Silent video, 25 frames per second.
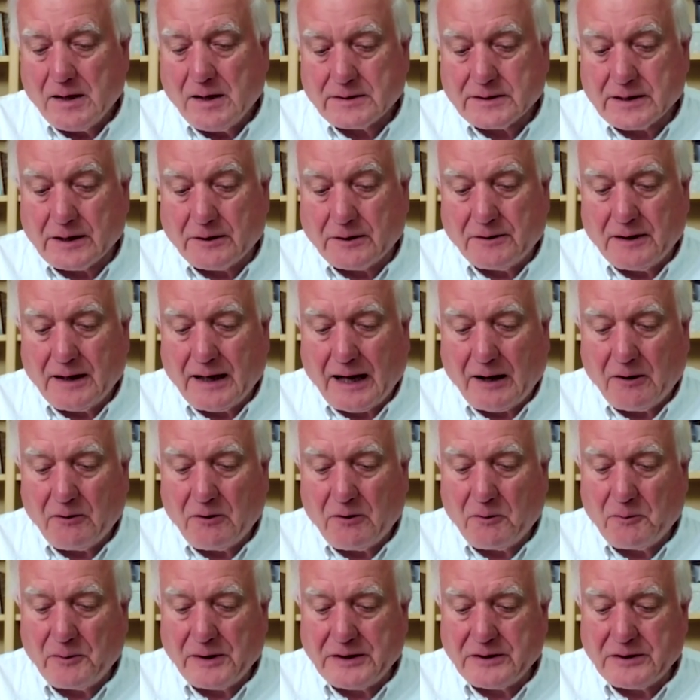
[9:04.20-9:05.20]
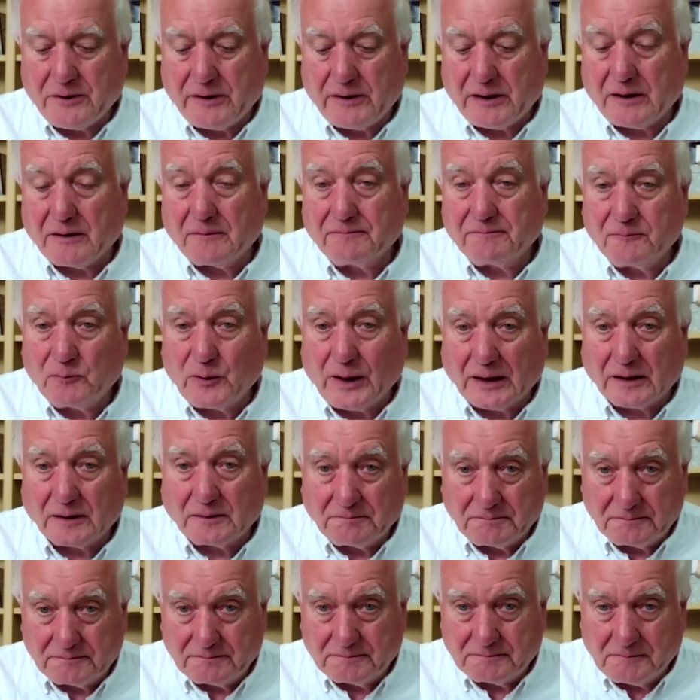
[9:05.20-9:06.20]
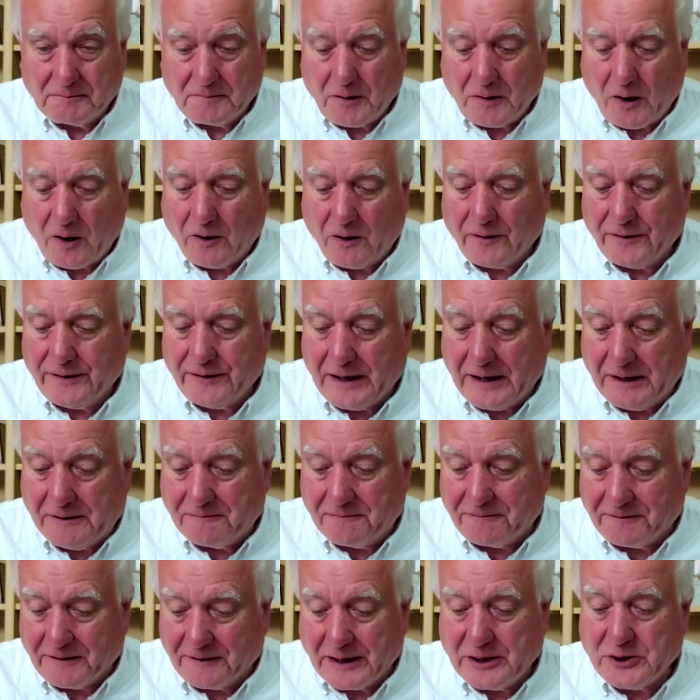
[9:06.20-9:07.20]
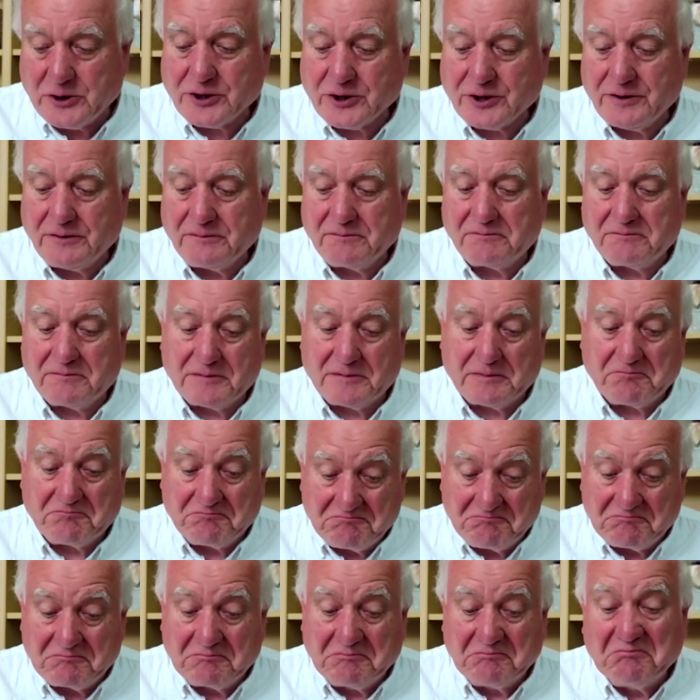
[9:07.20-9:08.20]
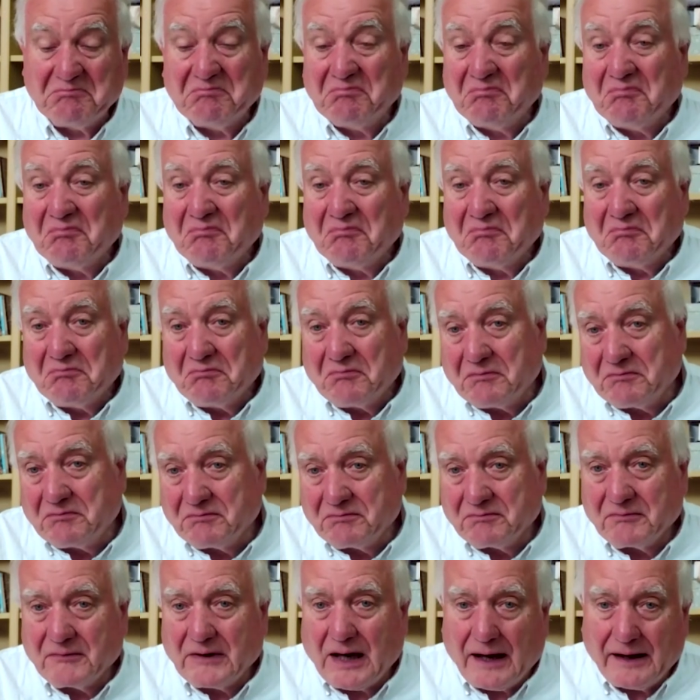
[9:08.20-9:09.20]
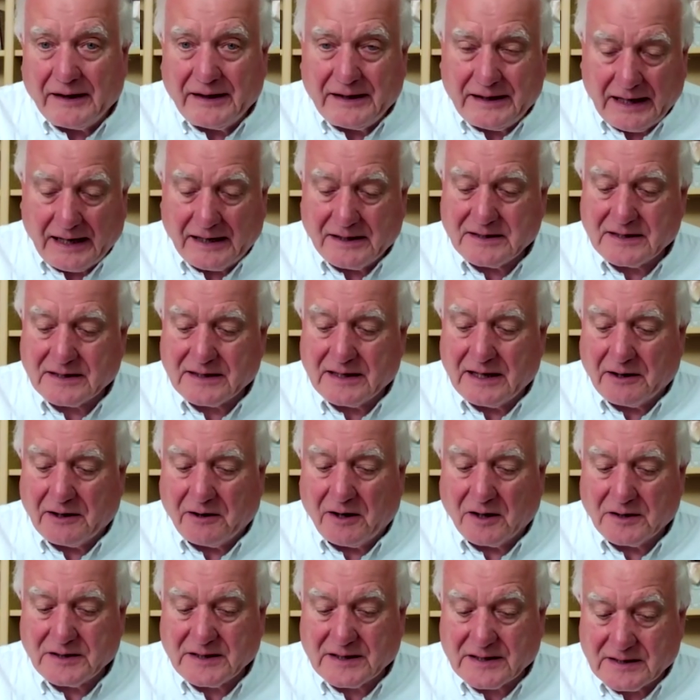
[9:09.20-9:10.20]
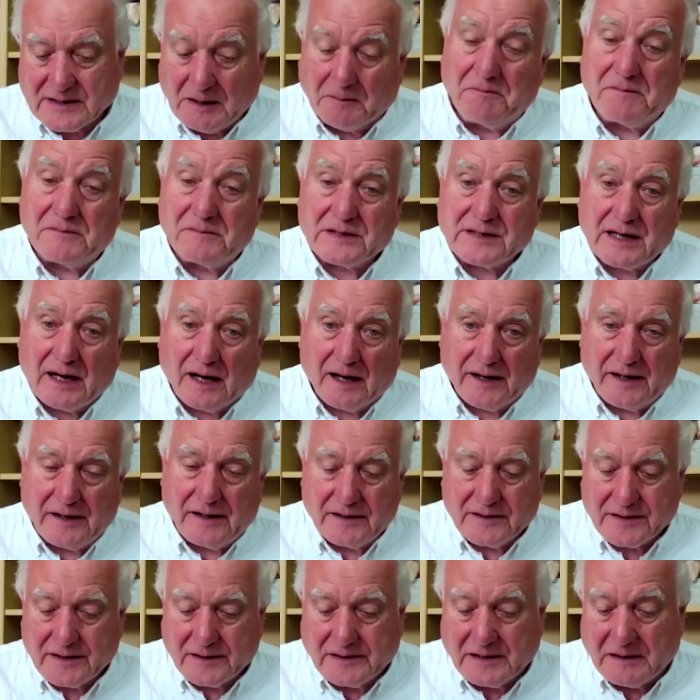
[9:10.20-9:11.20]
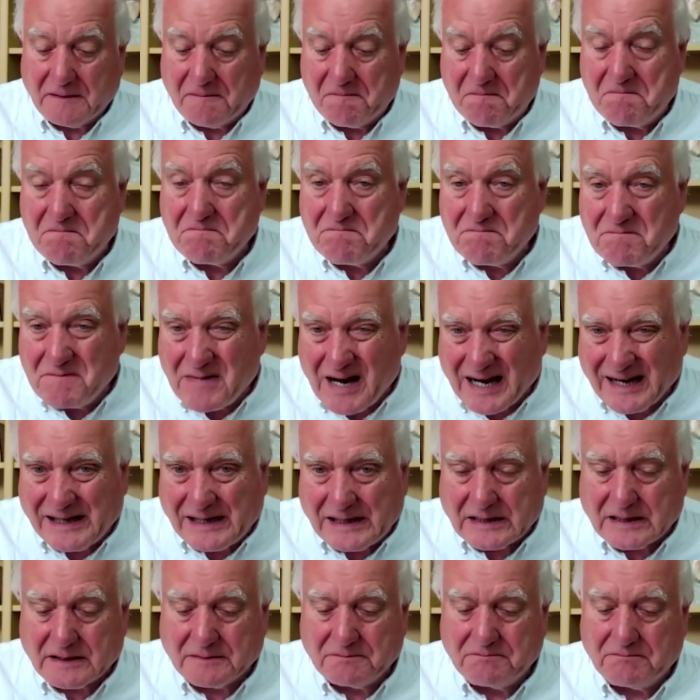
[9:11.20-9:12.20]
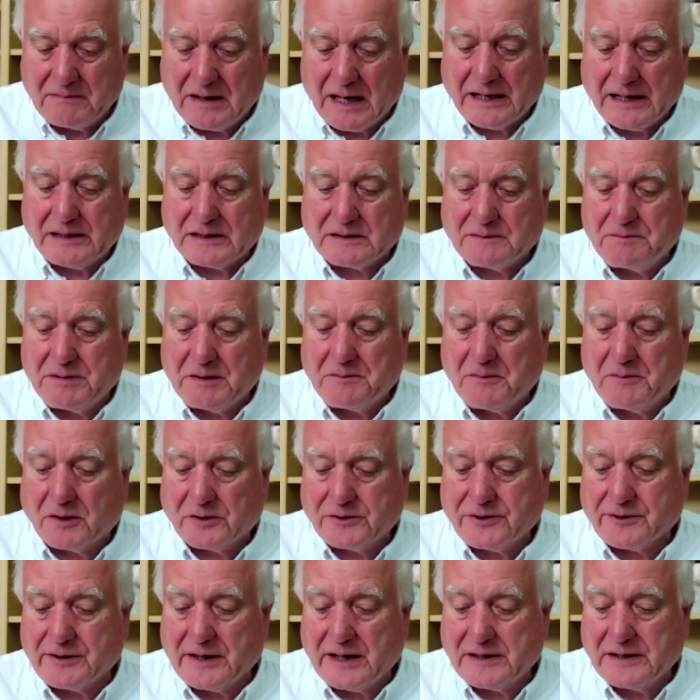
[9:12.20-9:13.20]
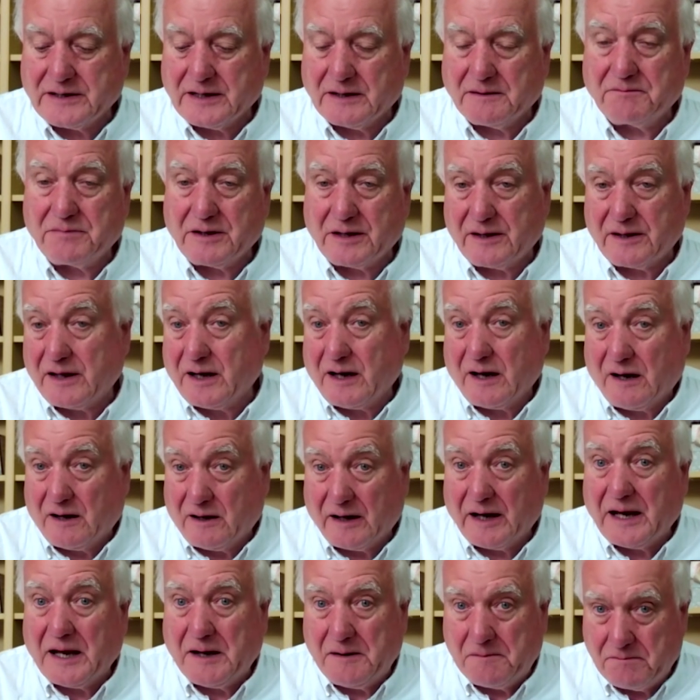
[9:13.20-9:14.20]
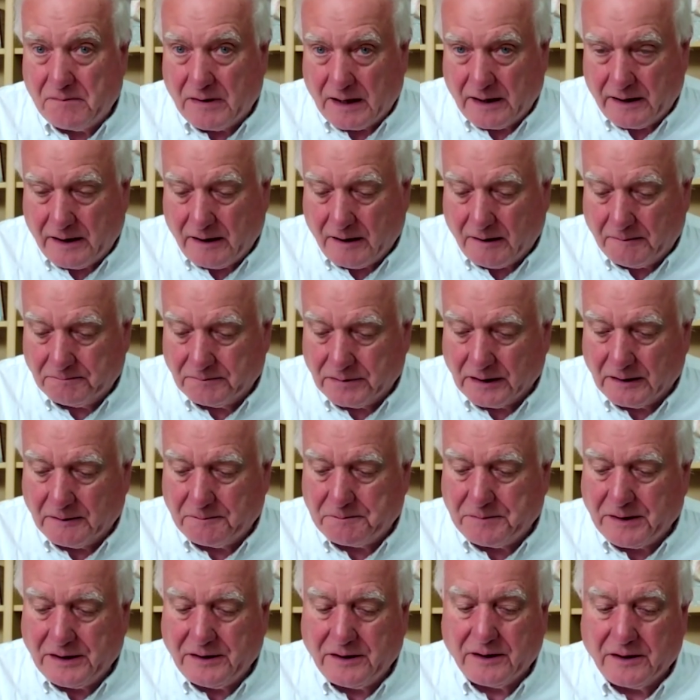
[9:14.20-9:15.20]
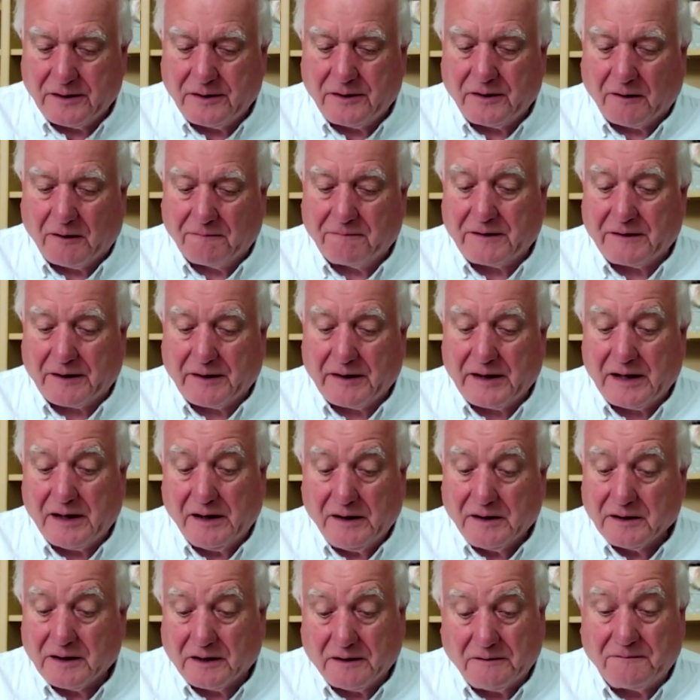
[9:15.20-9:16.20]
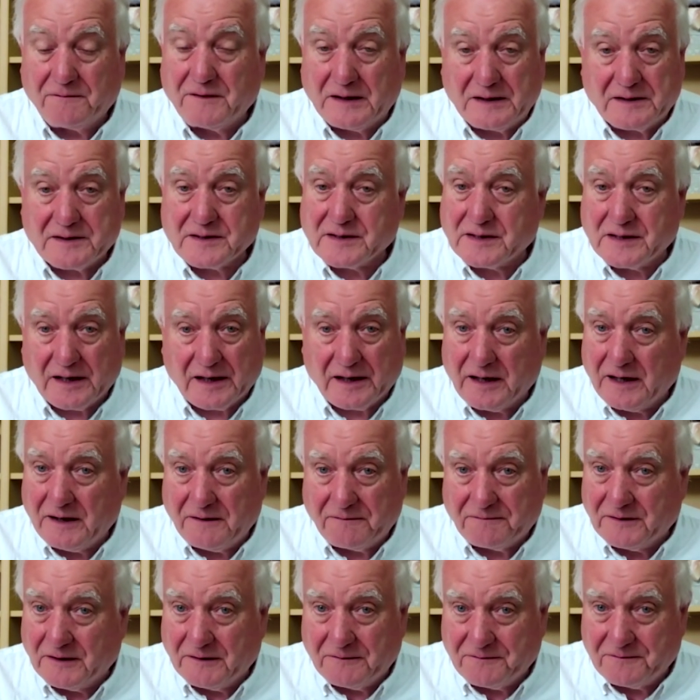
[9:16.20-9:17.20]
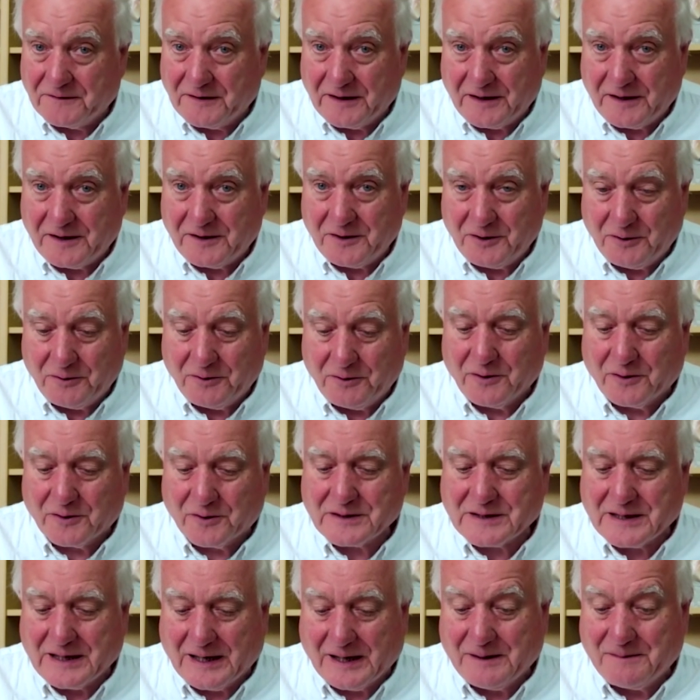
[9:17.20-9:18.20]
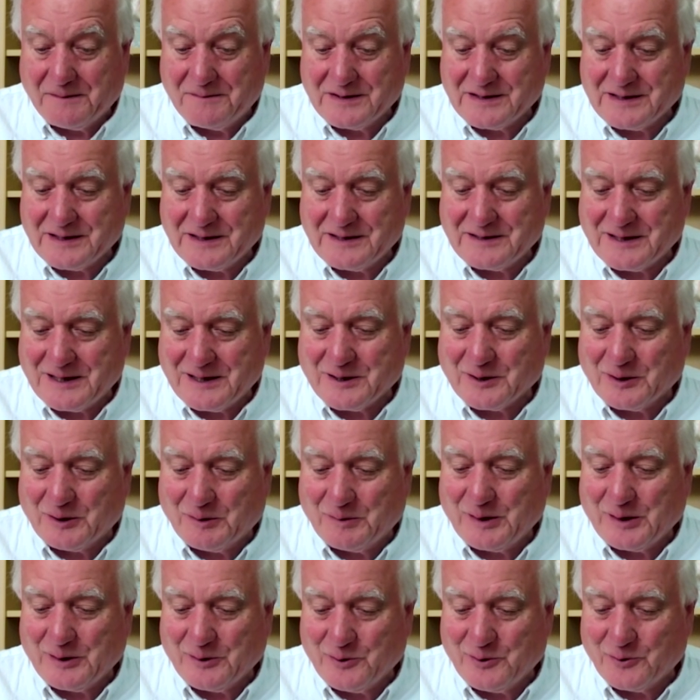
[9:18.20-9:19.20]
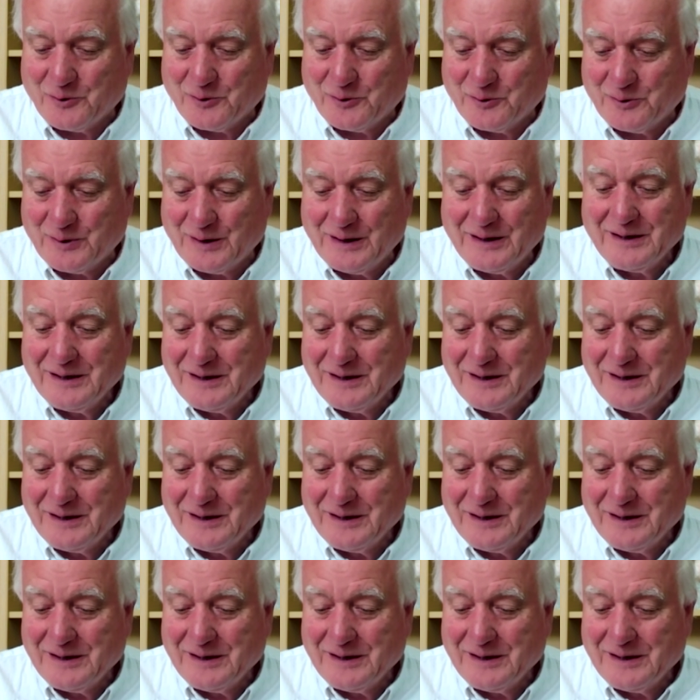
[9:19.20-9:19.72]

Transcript: So how are we doing? Well, on inflation, I guess there are some signs that it might be moderating, but they are, in my humble opinion, not very convincing, even if the New York Times' economic guru,